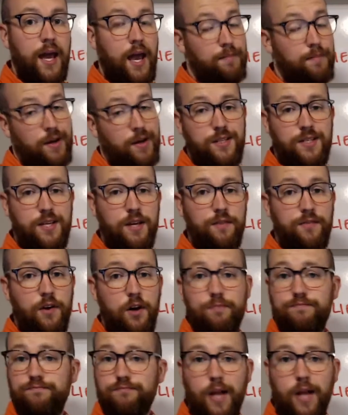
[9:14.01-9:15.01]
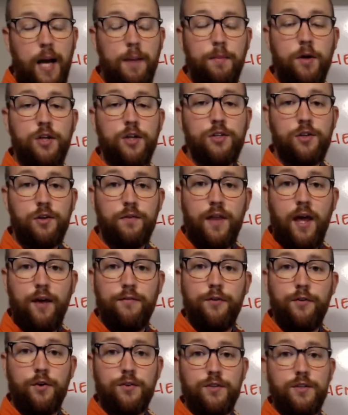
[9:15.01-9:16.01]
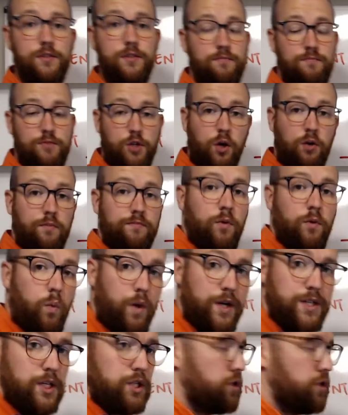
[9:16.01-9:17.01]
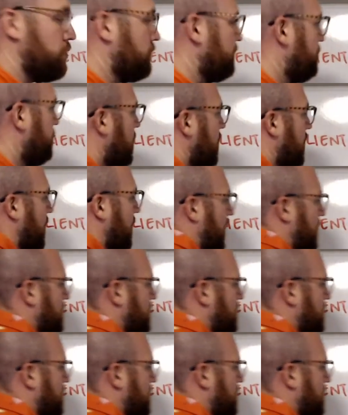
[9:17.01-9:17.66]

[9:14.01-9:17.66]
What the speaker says: and by default, I'm going to serve that first. So what does it do? It